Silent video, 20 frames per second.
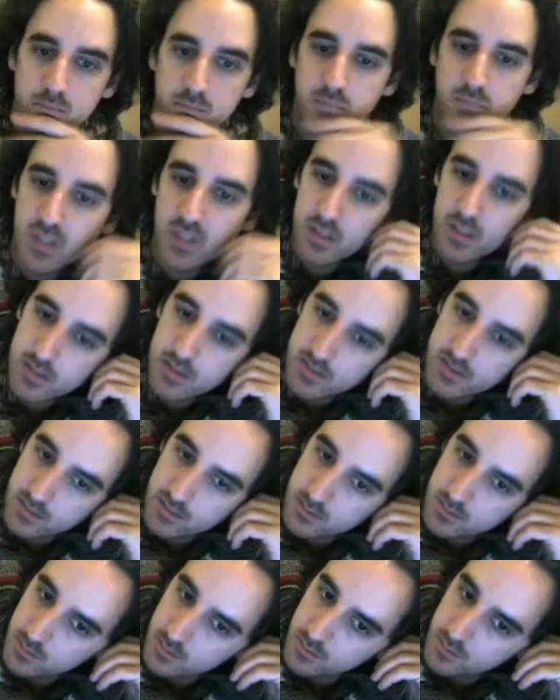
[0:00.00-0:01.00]
That tends
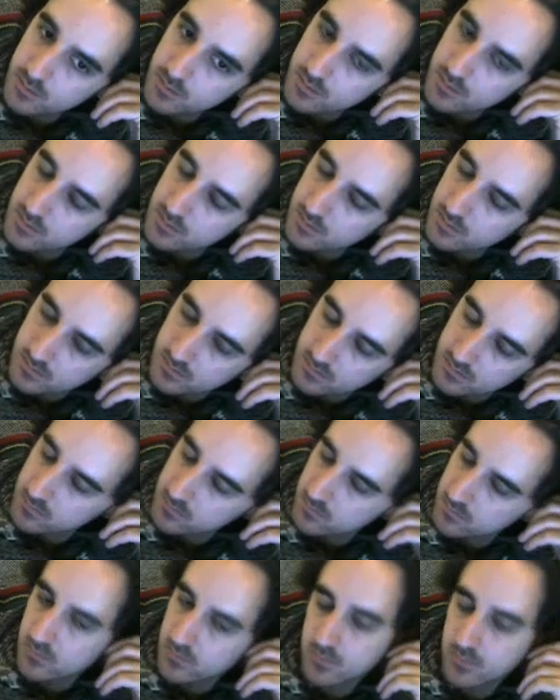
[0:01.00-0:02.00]
to
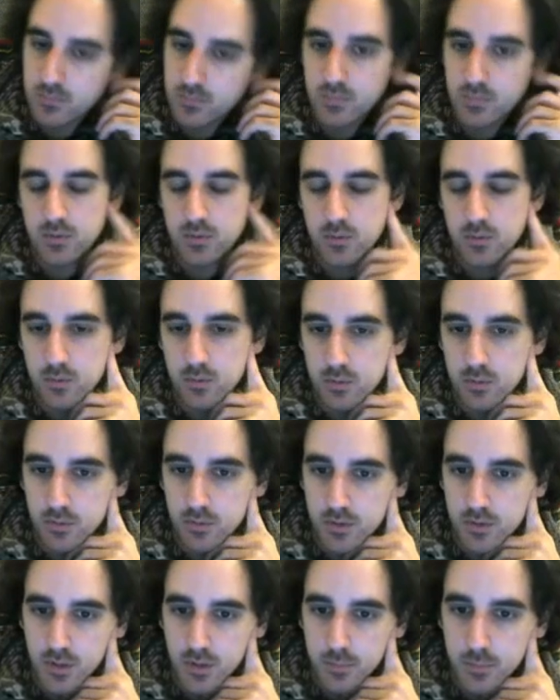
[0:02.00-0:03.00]
do a good job.
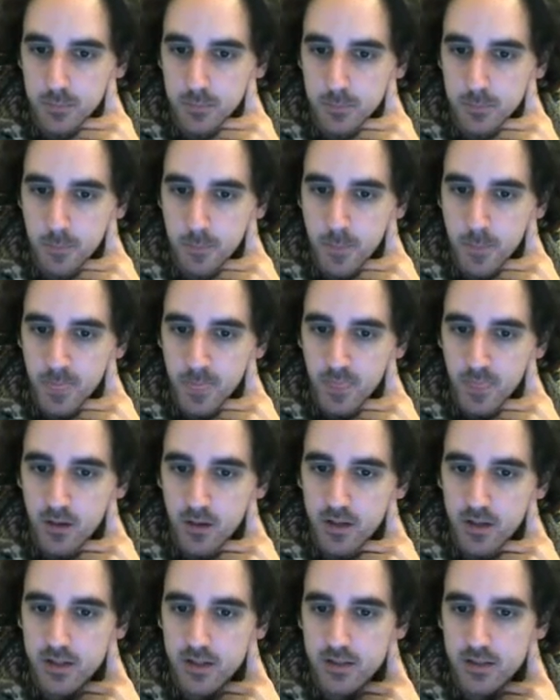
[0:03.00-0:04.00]
Okay, yeah,
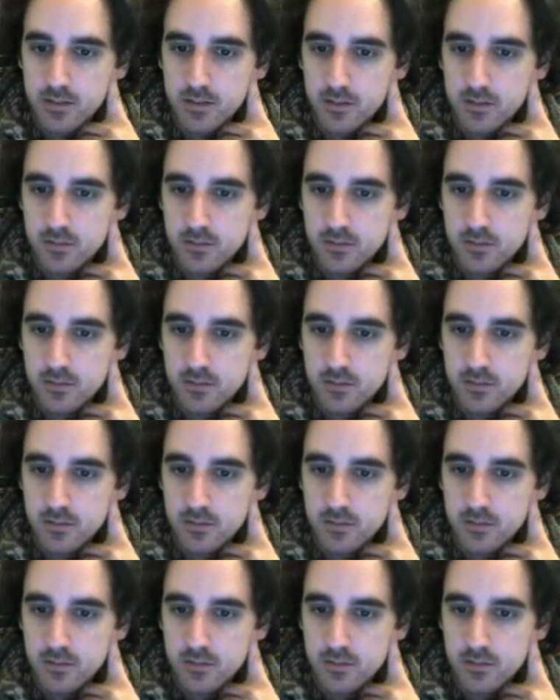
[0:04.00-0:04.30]
that's good.